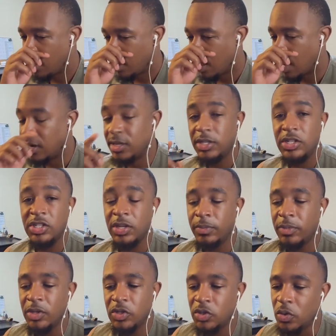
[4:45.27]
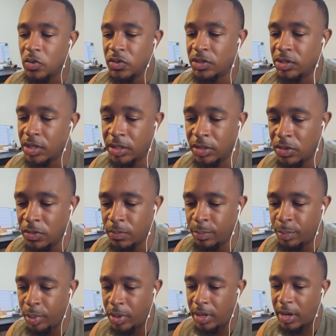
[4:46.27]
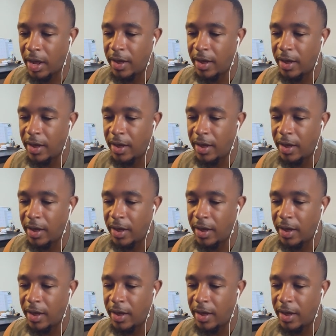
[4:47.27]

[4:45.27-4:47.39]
And this is something so subtle, but